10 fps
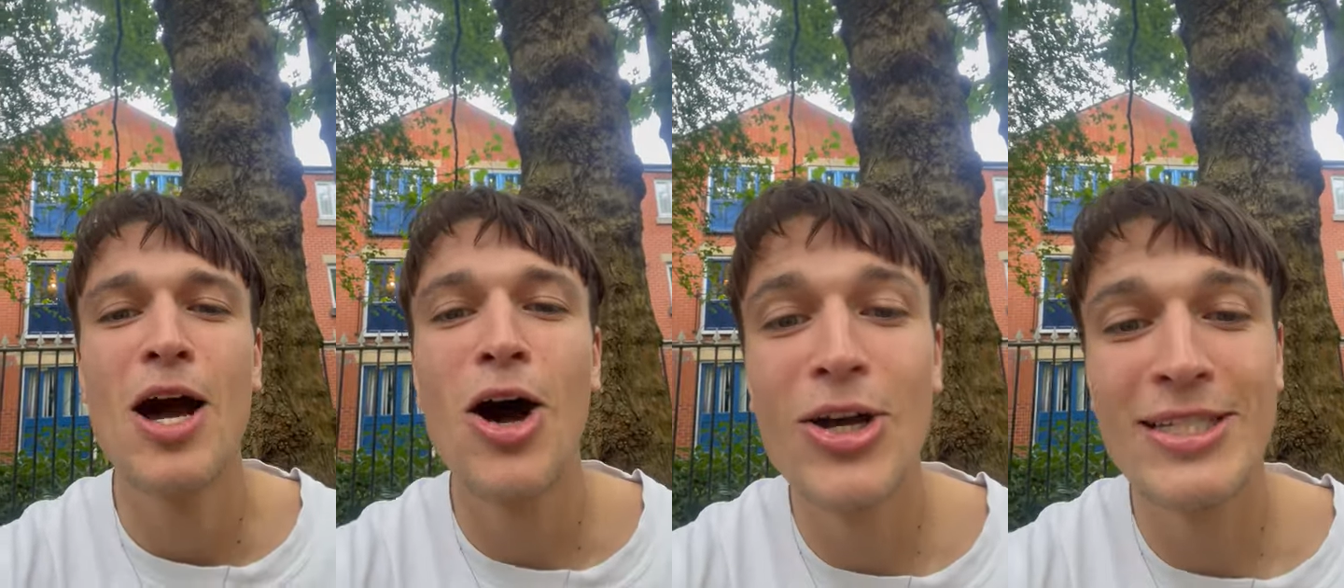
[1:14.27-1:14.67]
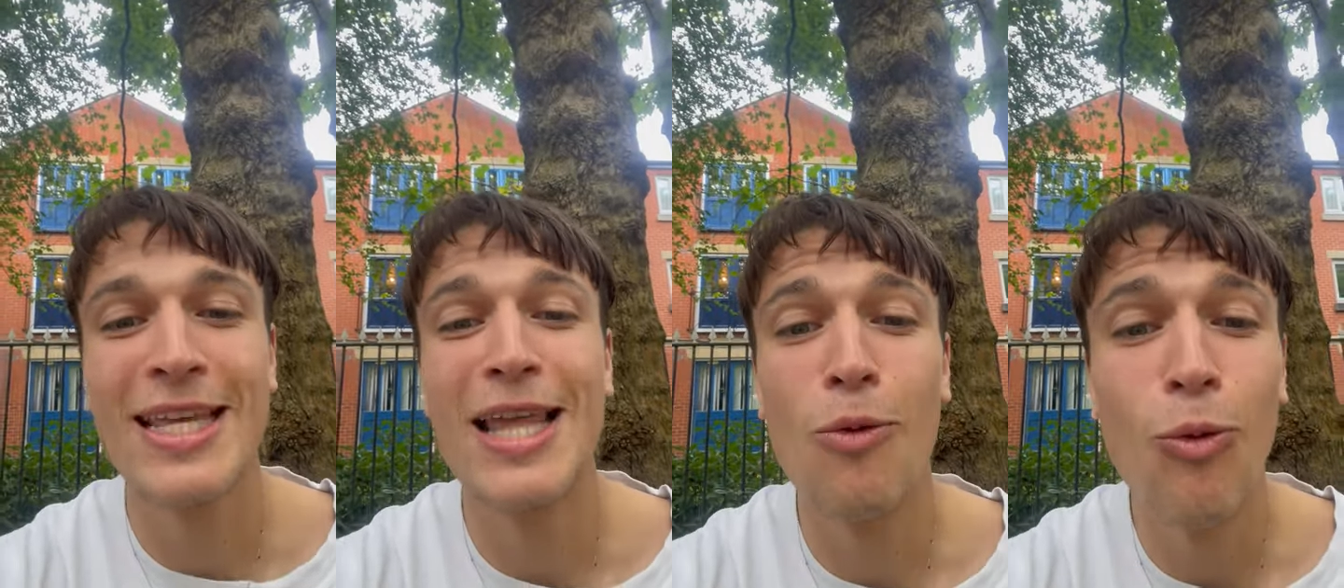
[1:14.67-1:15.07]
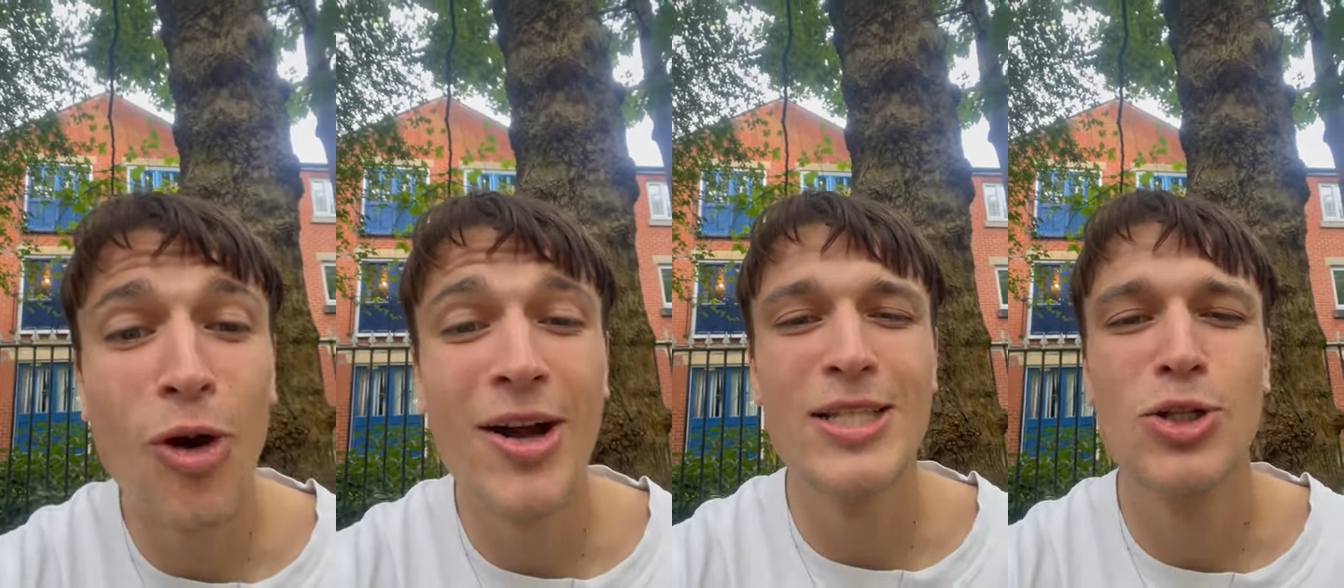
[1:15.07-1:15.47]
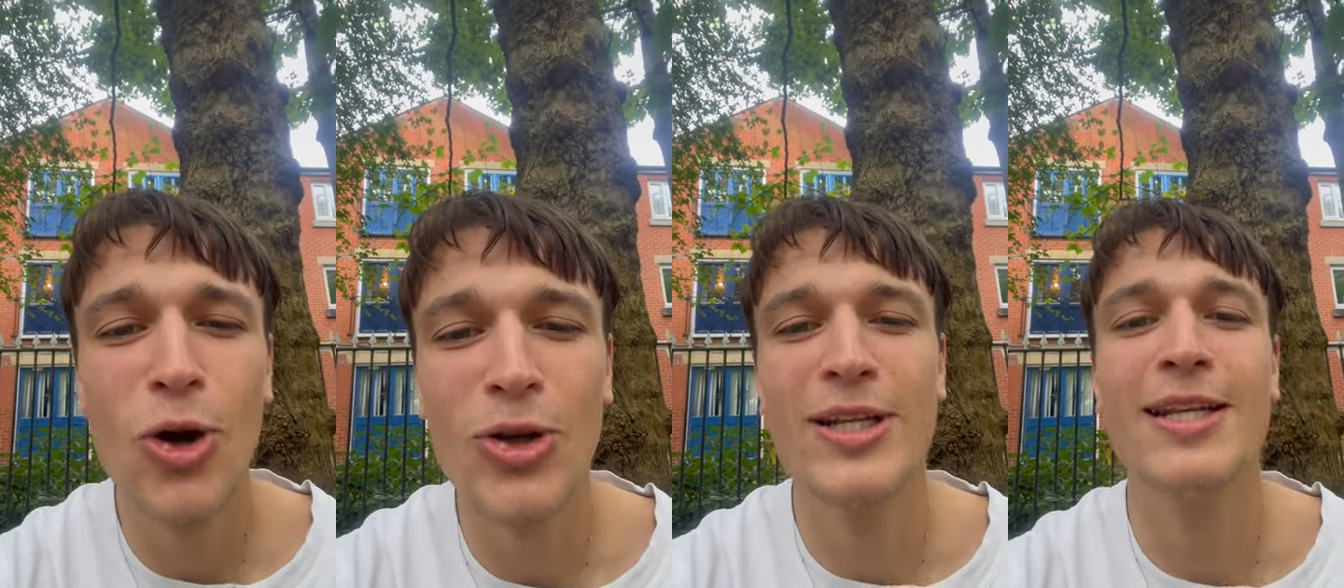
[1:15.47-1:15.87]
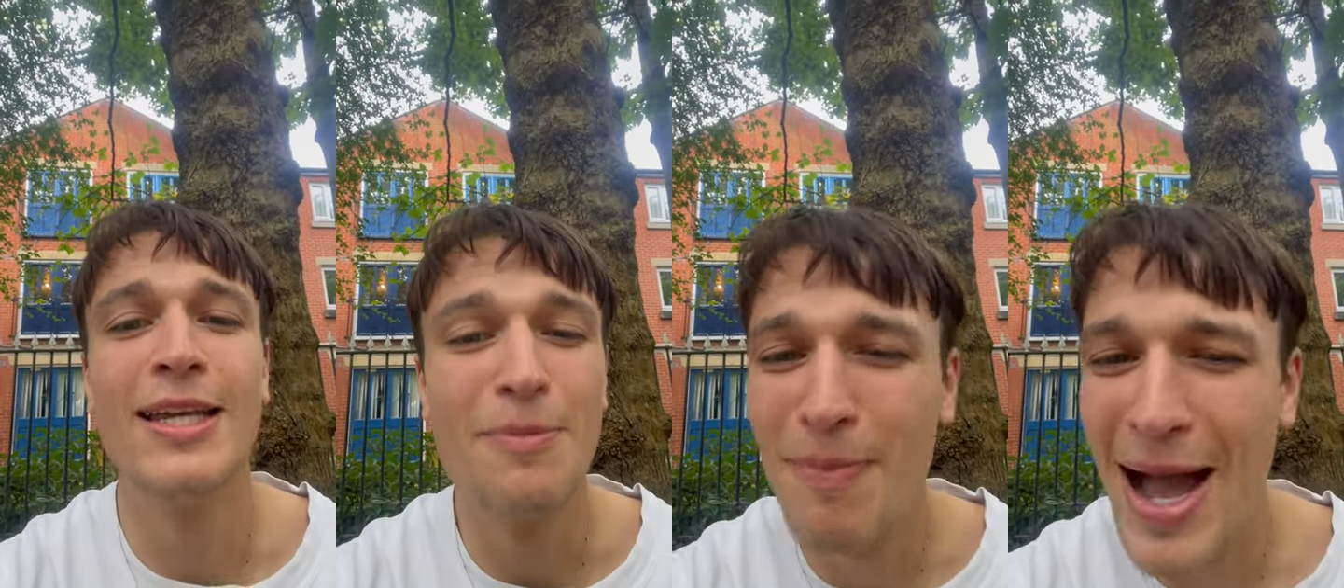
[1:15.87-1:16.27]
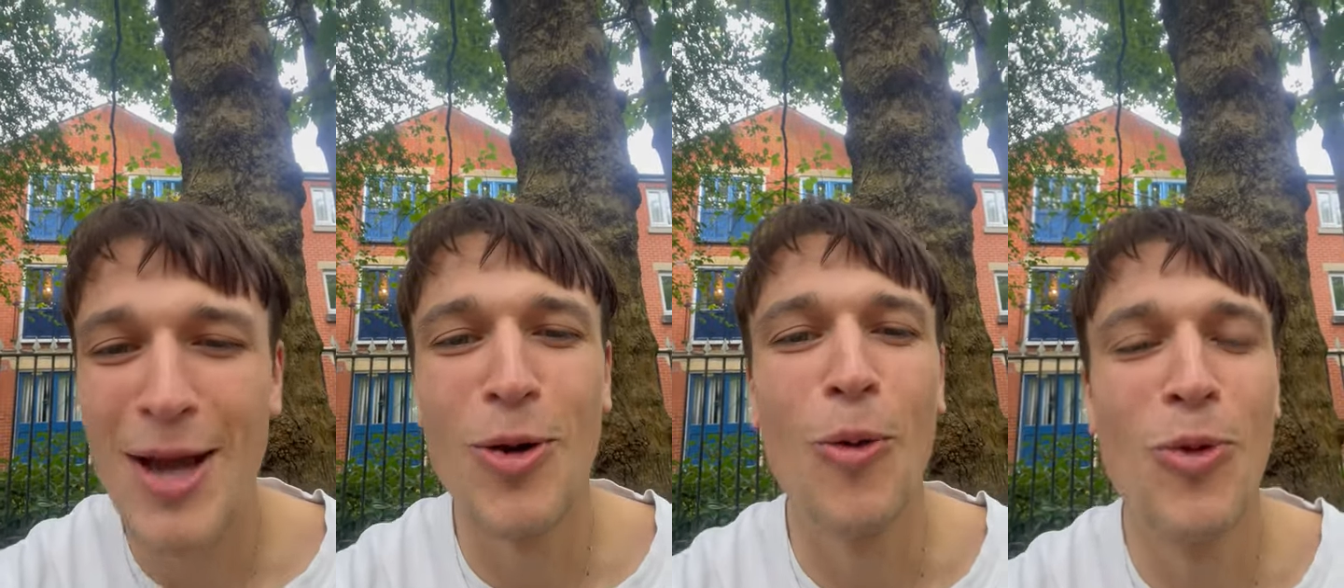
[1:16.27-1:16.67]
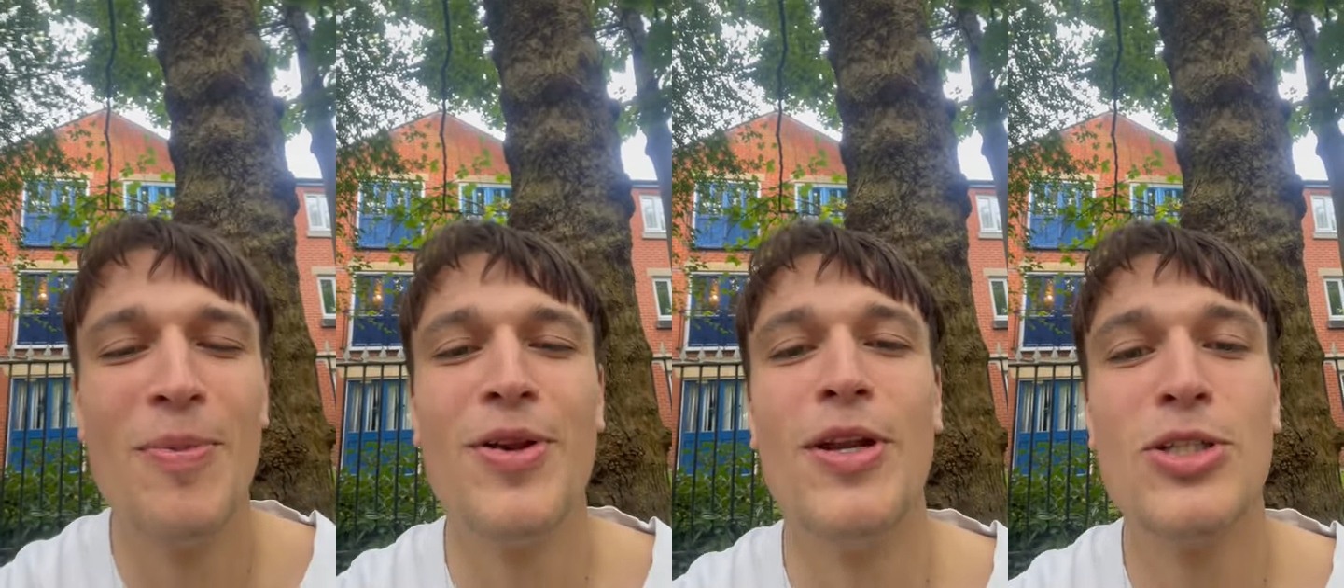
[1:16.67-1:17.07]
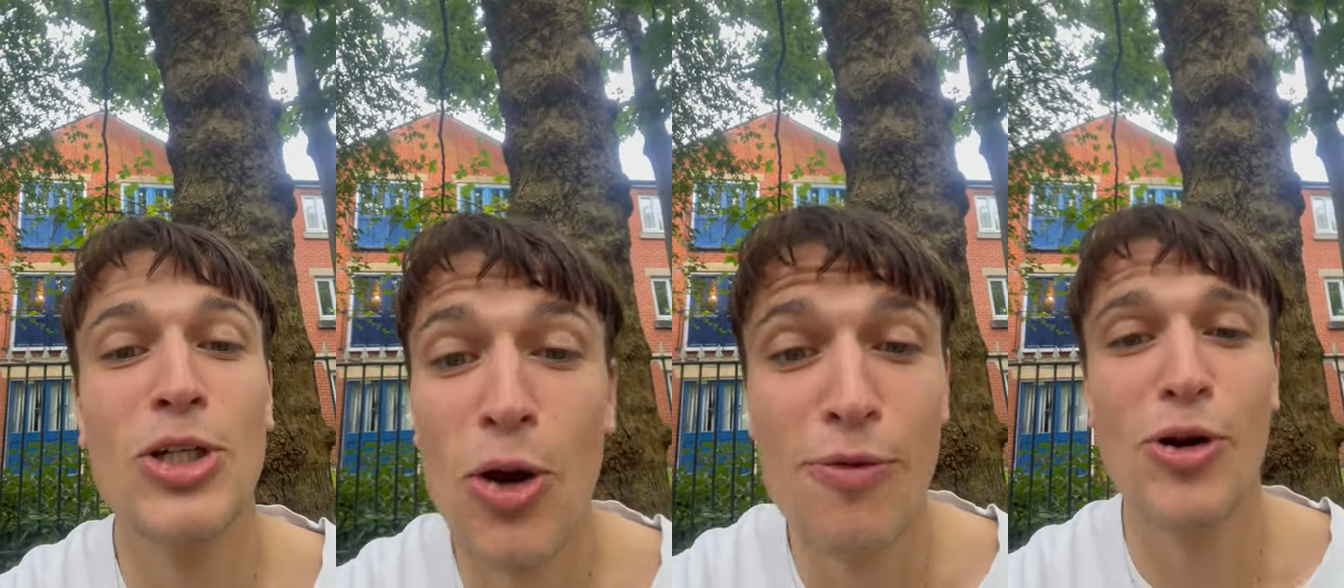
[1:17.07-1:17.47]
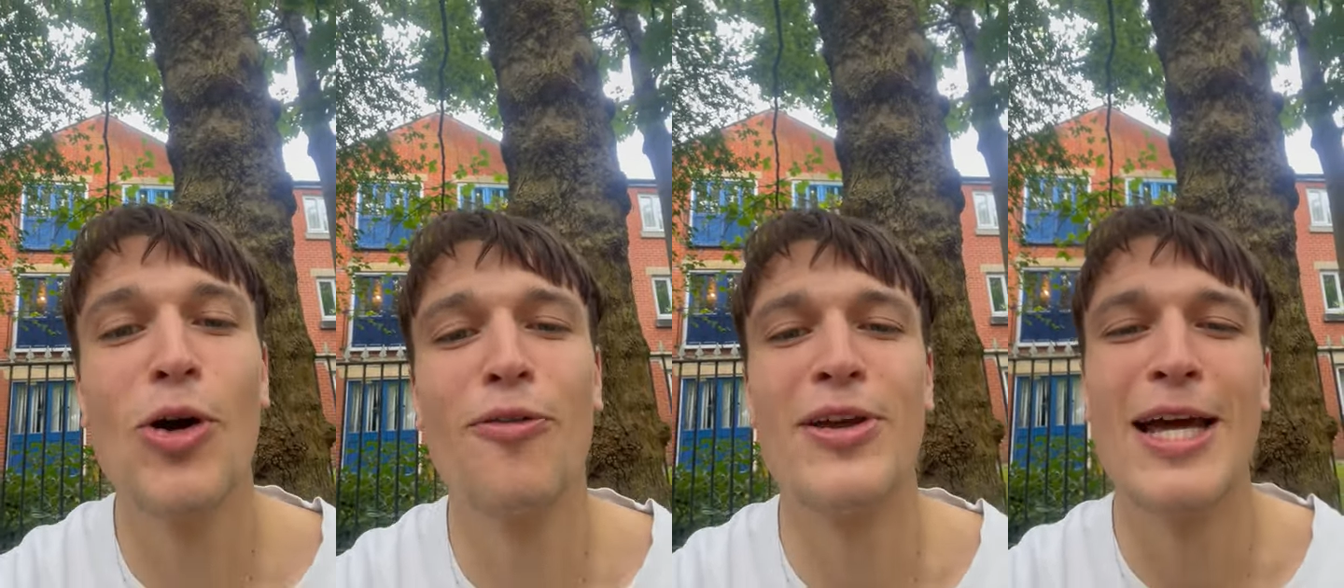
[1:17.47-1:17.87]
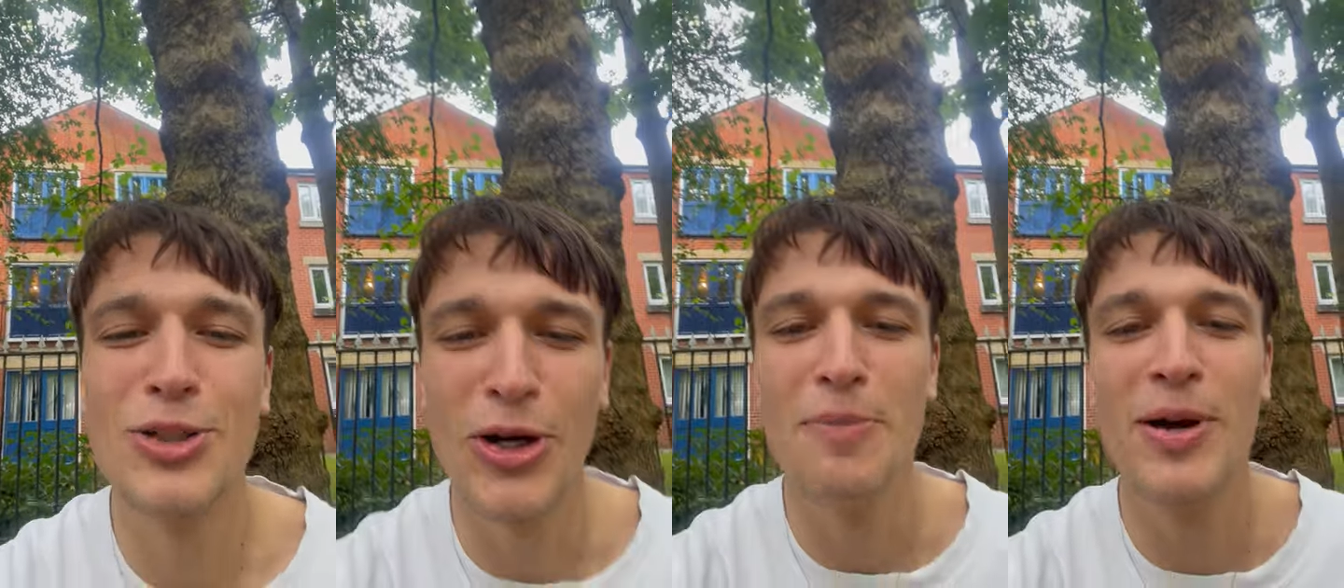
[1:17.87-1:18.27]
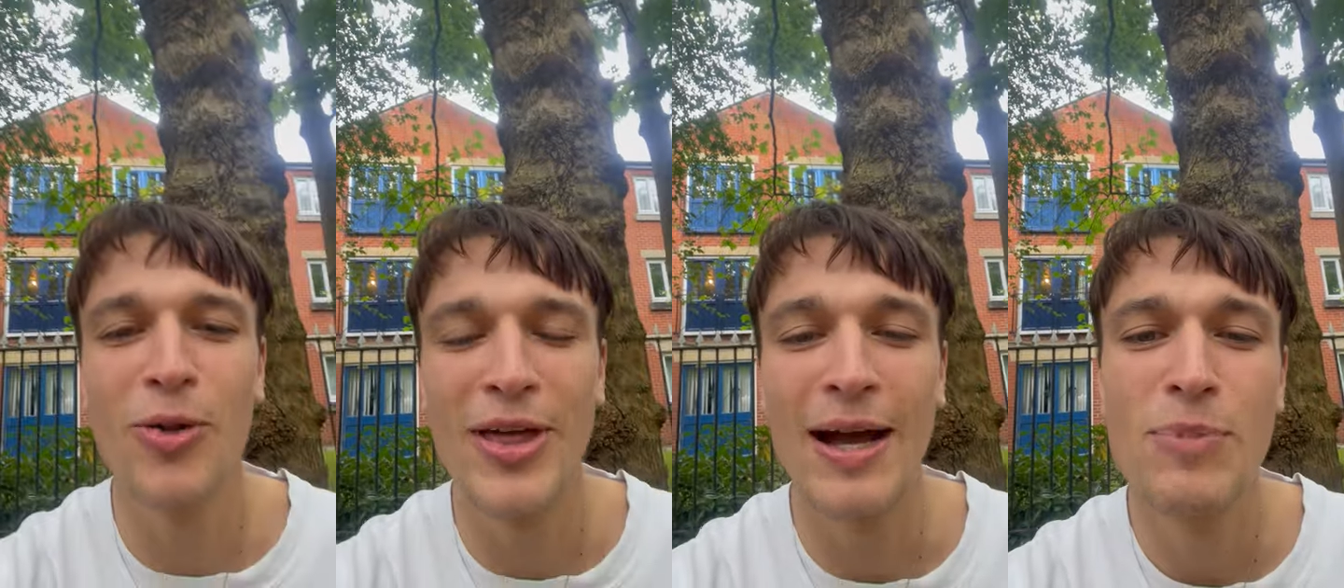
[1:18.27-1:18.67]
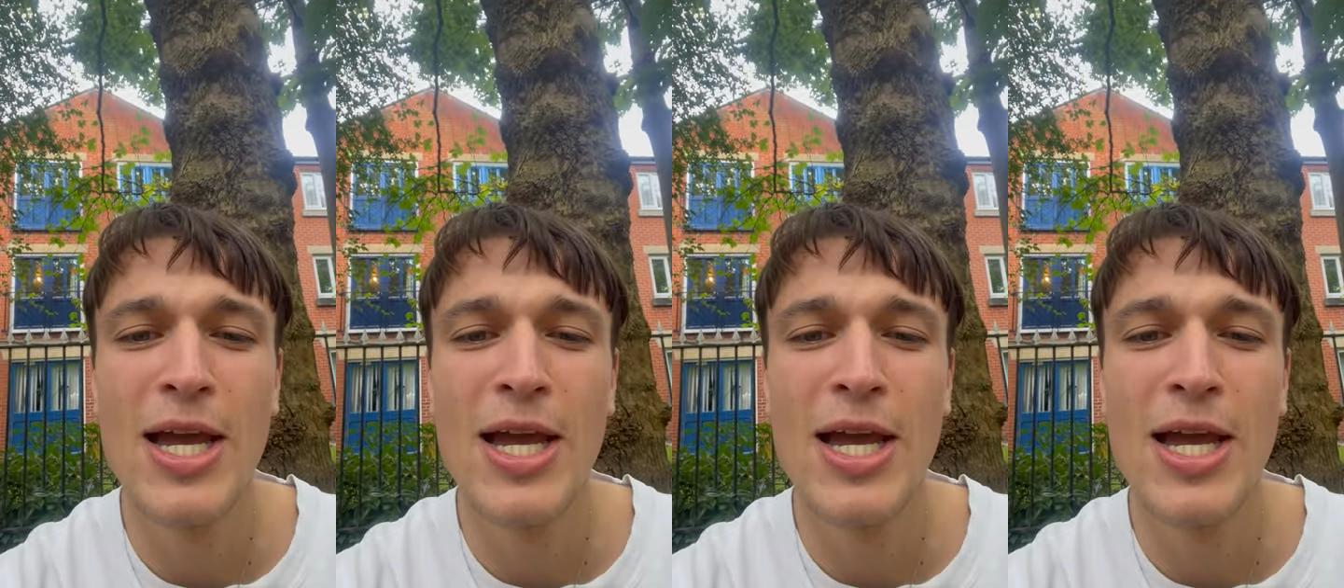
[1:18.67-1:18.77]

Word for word: asking that wise, godly man or woman to go for a coffee and trying to build that